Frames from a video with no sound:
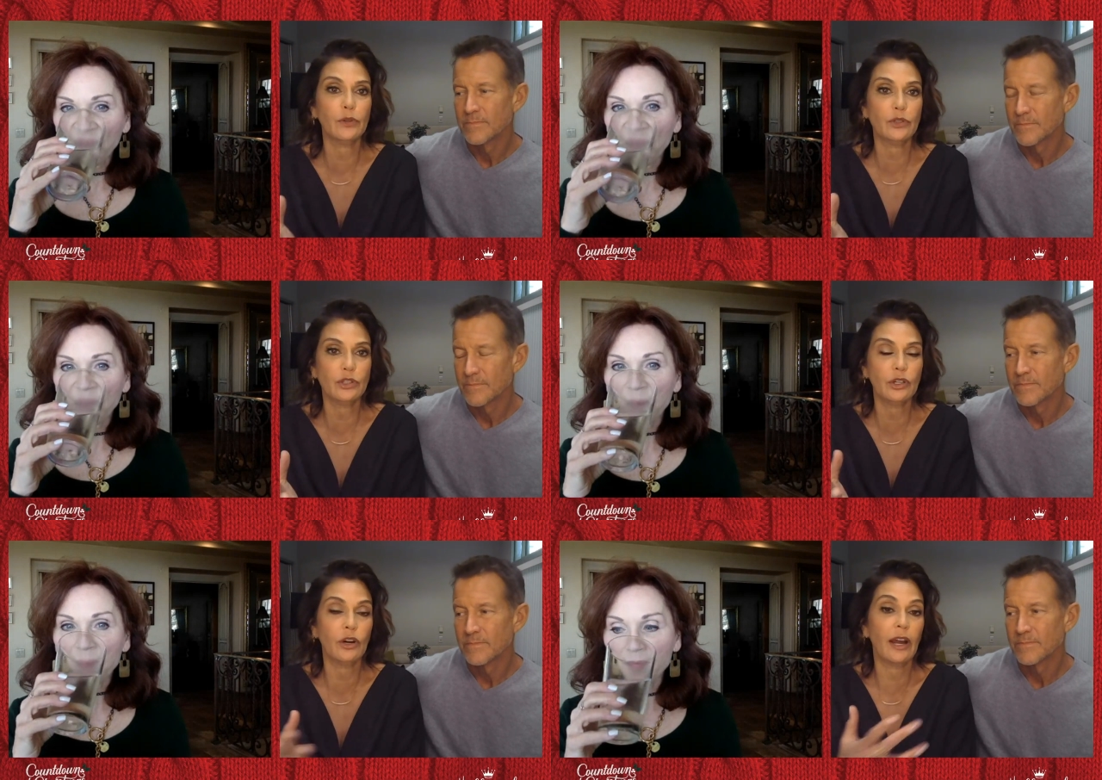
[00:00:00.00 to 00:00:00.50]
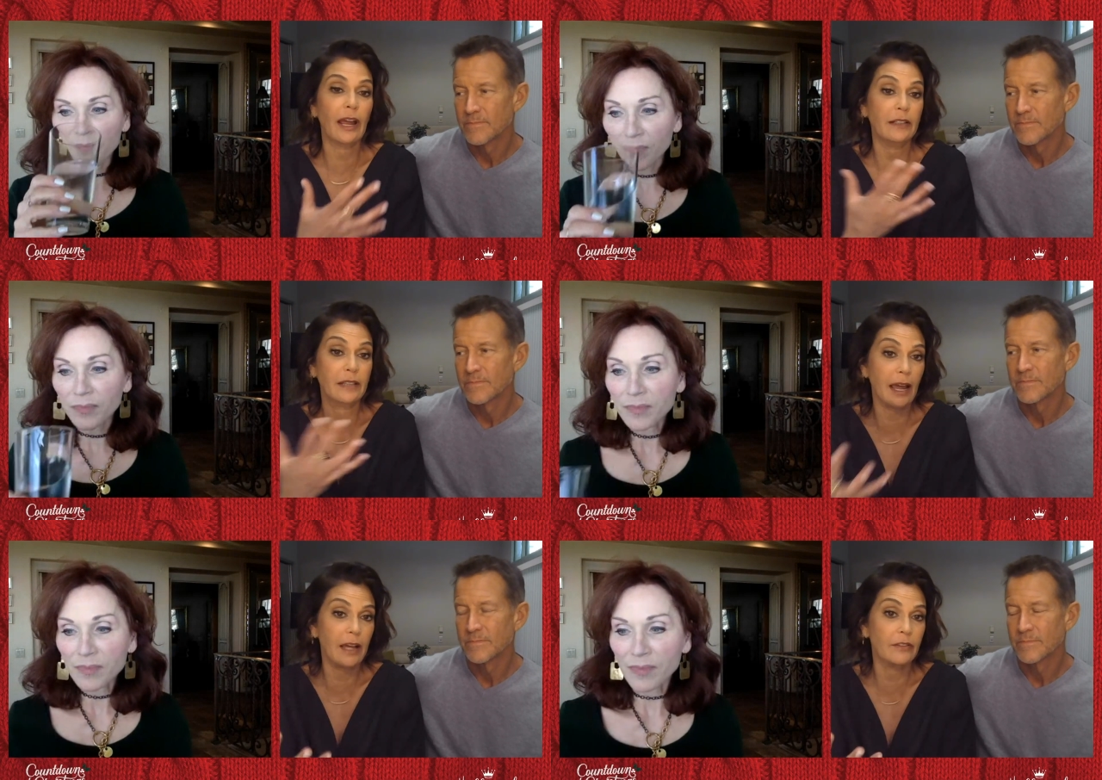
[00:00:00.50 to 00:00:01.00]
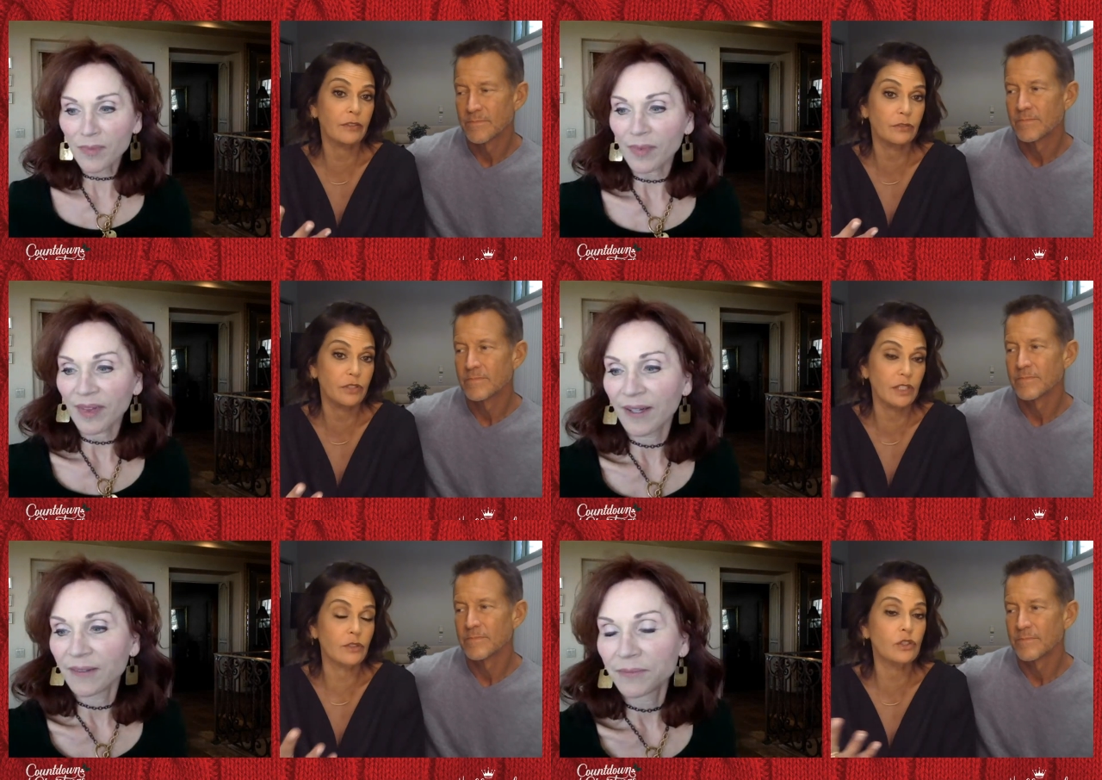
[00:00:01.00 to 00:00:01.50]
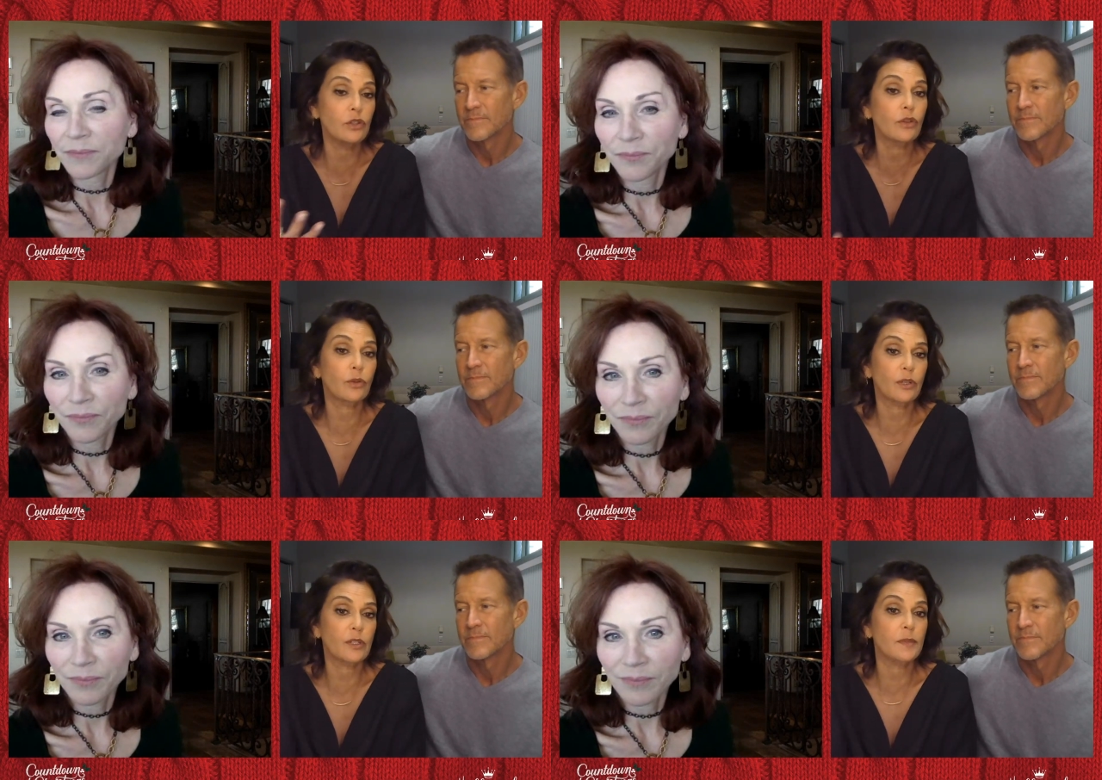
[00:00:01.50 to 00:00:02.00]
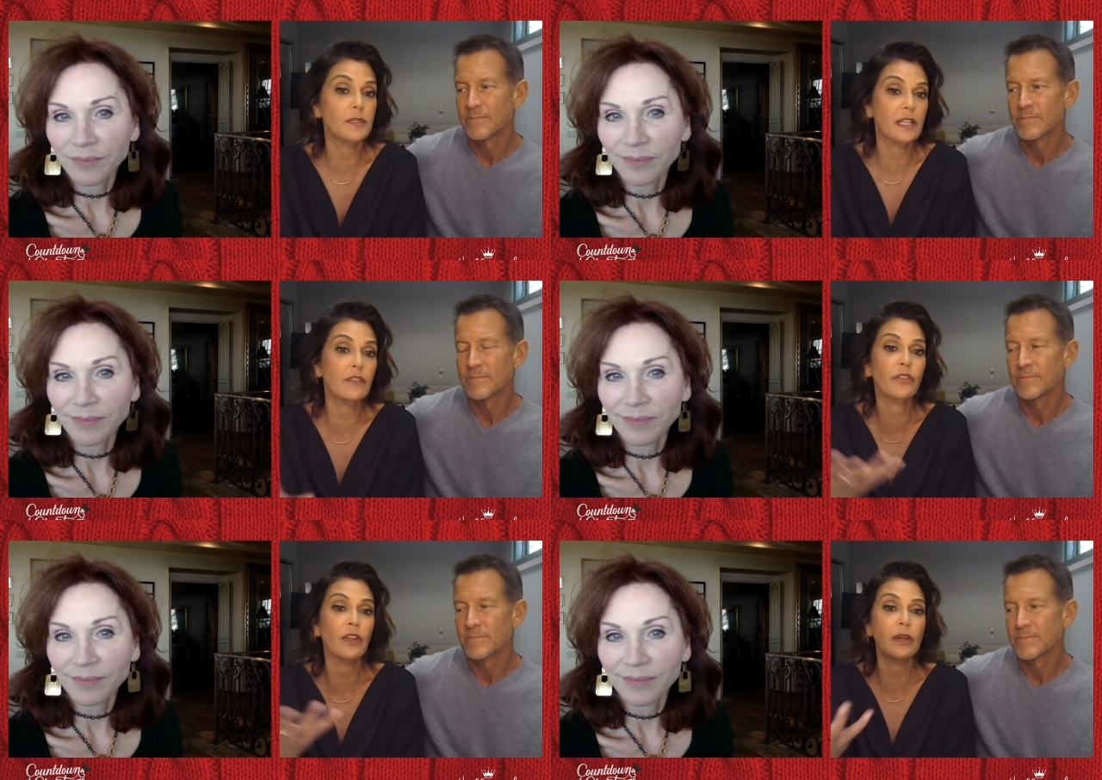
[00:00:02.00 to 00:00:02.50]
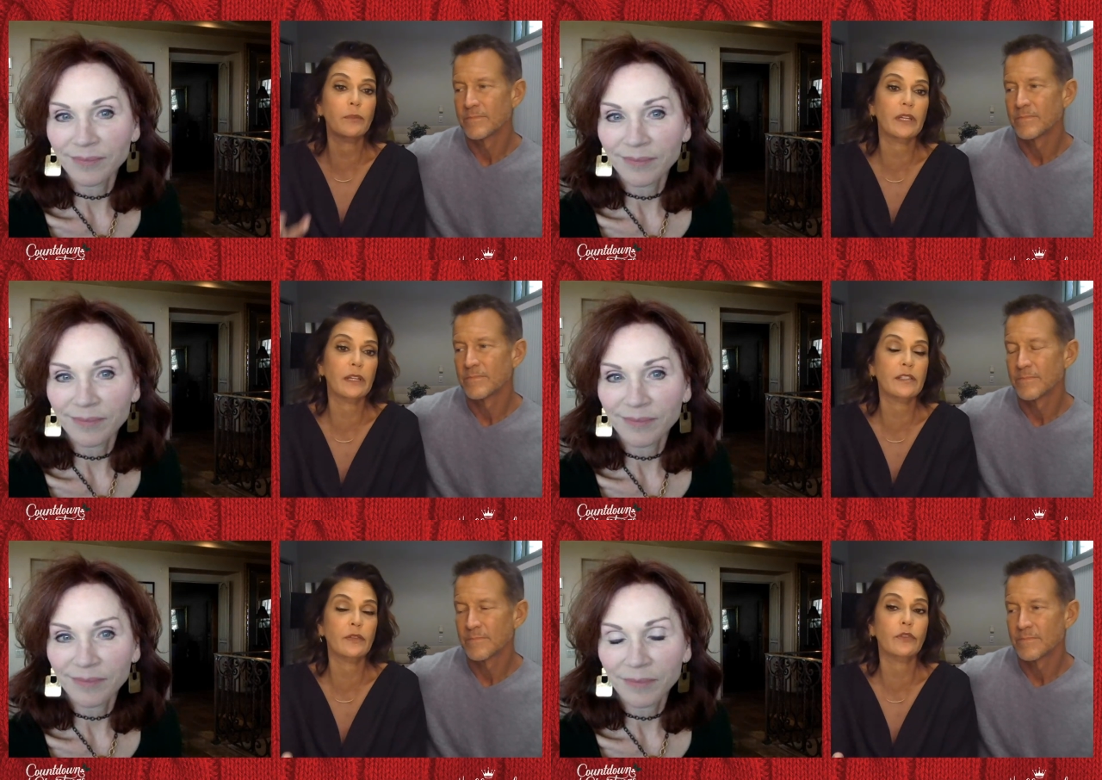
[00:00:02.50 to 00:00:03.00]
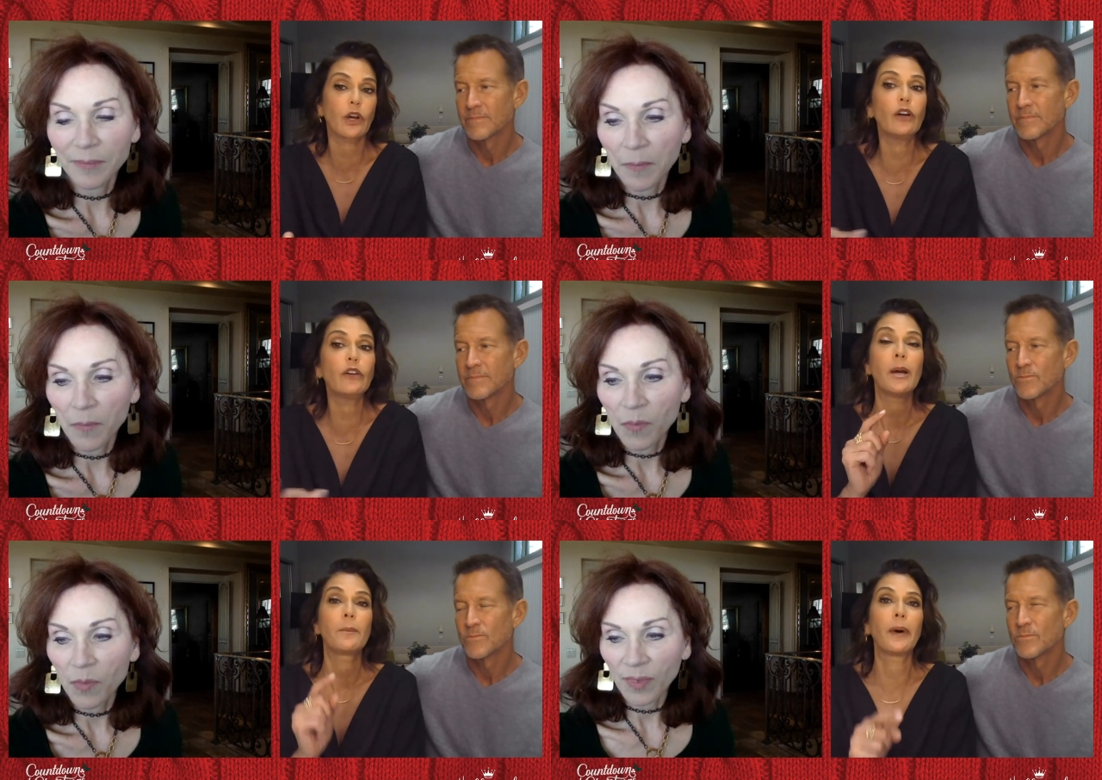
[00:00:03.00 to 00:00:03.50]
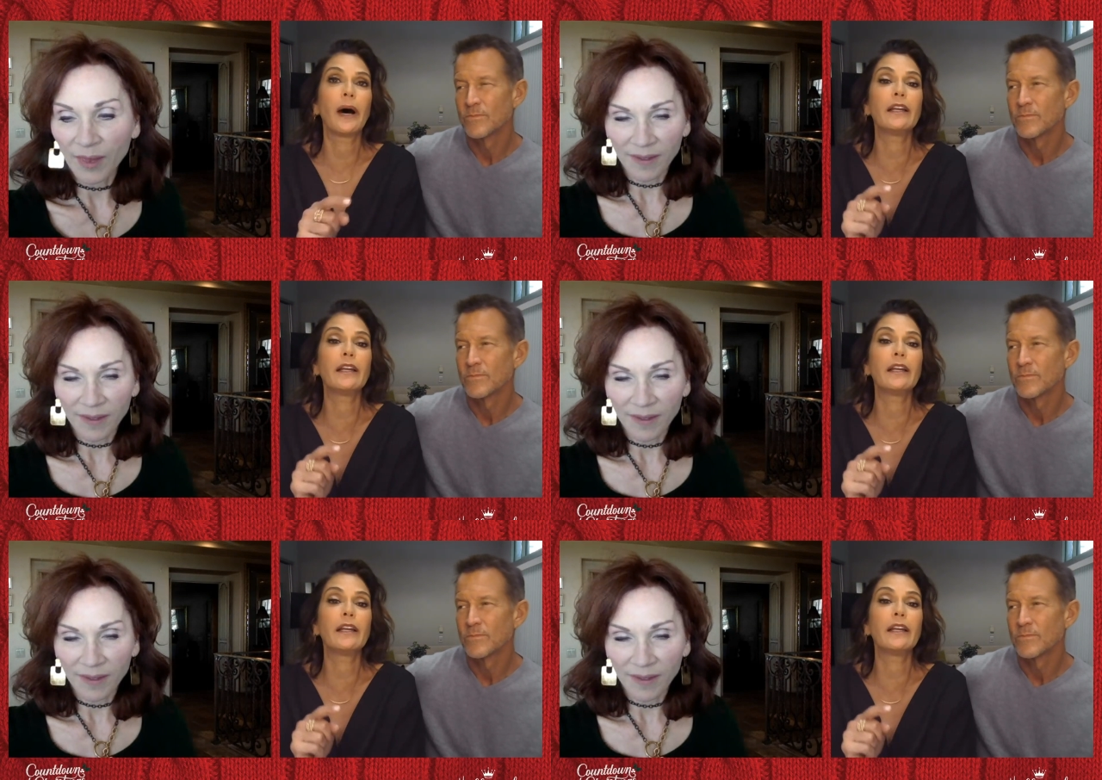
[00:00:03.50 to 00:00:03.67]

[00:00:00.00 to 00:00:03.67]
Speaker 1: the first year I hadn't had didn't do the Christmas Eve thing because of COVID.